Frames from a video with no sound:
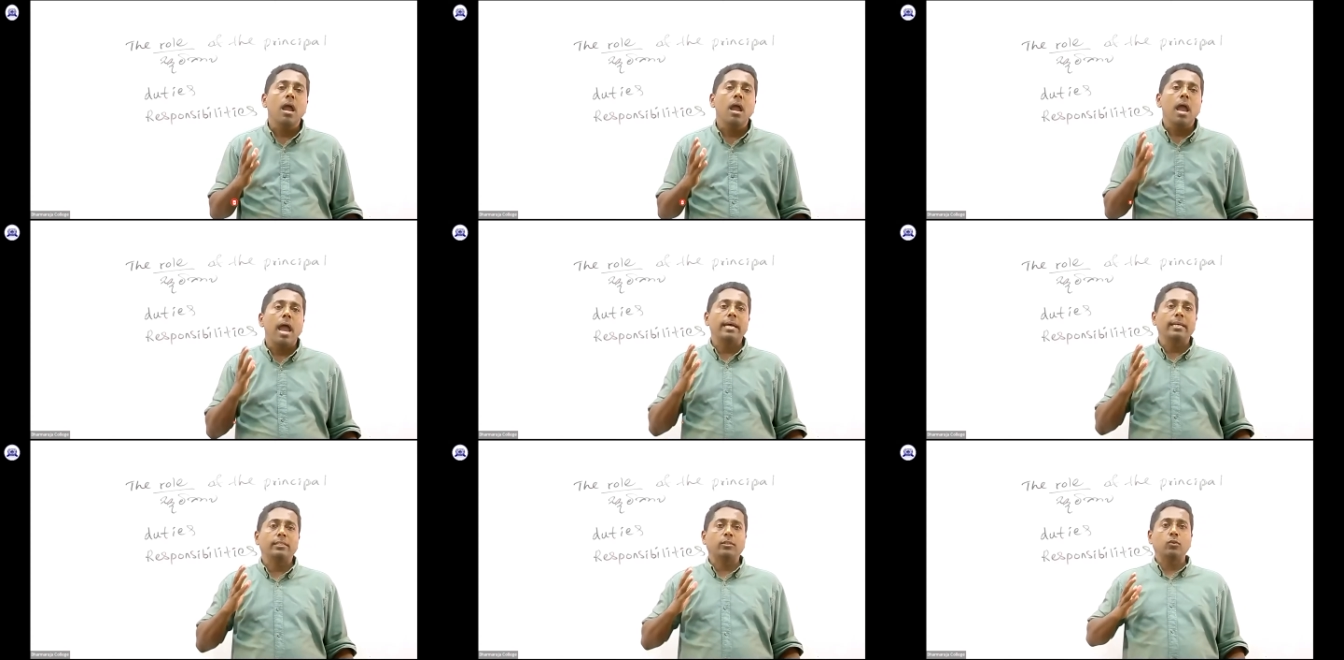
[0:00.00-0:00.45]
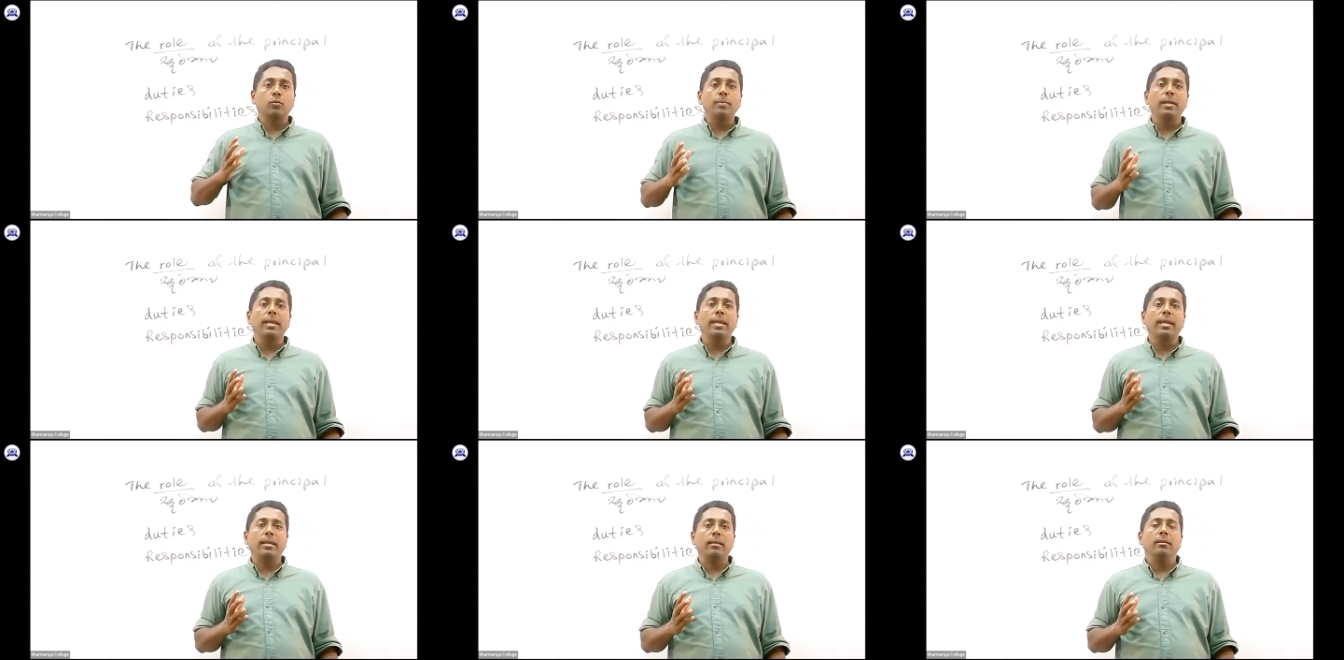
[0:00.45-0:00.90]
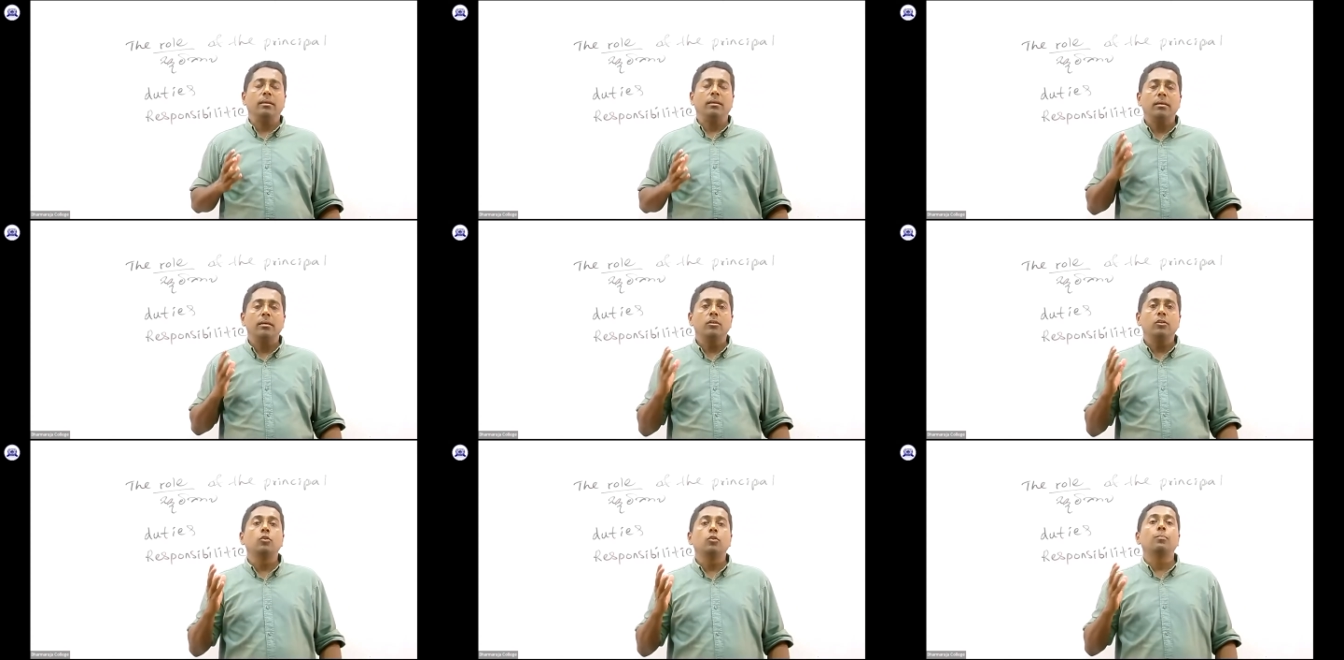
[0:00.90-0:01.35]
has to be
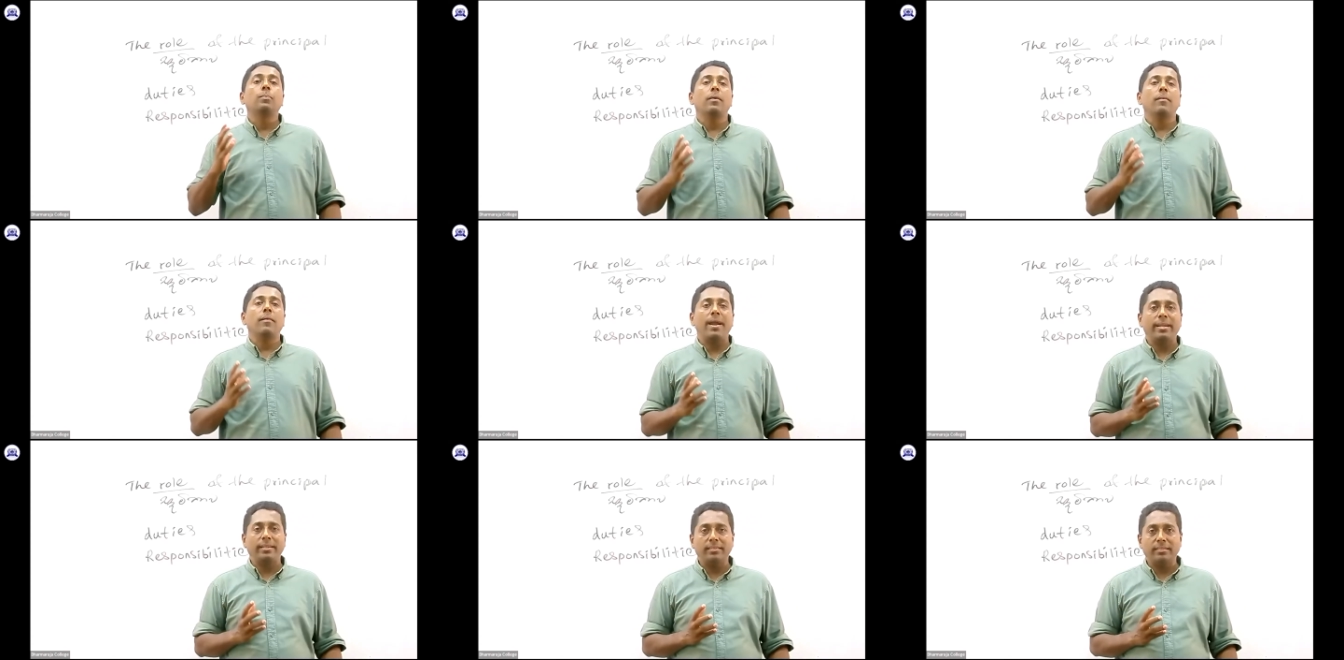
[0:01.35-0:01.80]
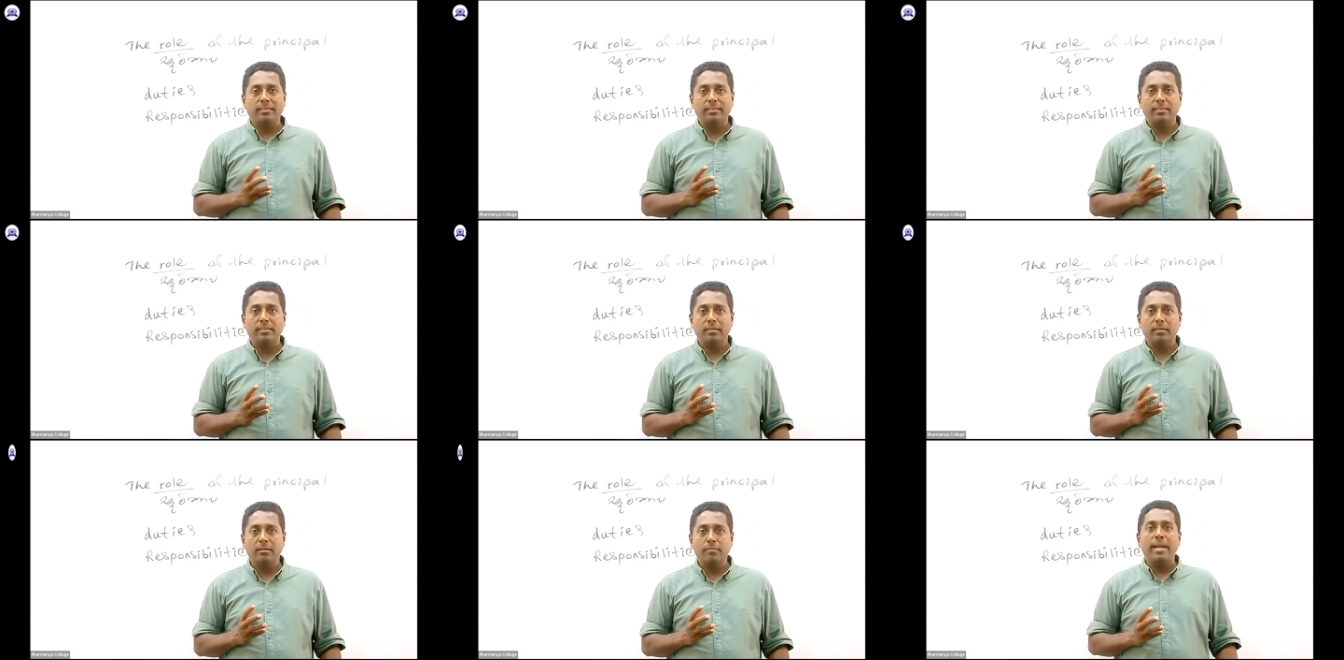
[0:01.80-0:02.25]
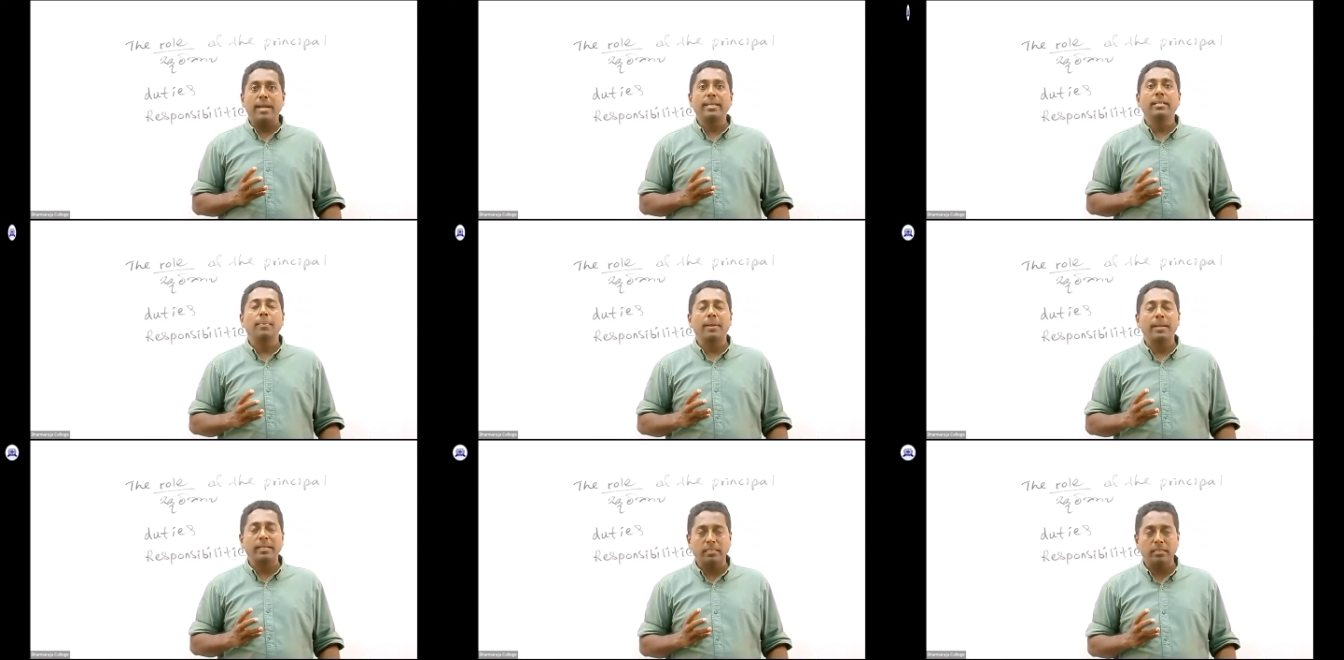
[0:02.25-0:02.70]
supervised by the
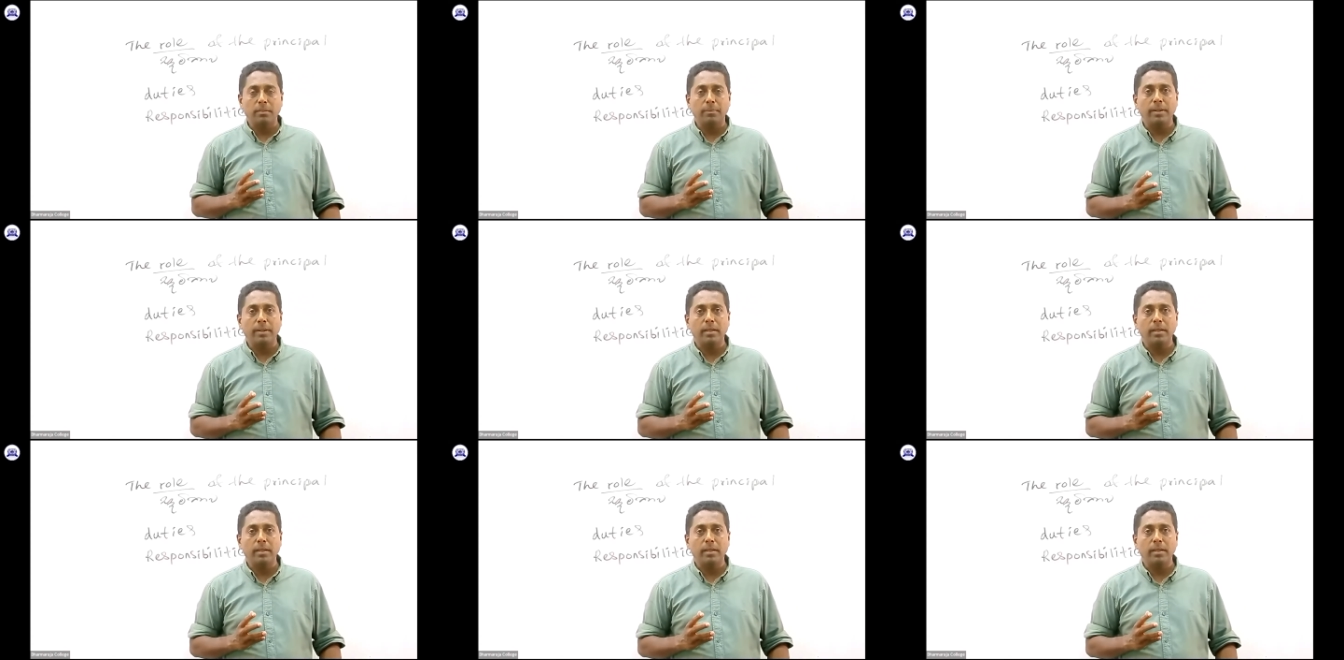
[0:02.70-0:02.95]
principal.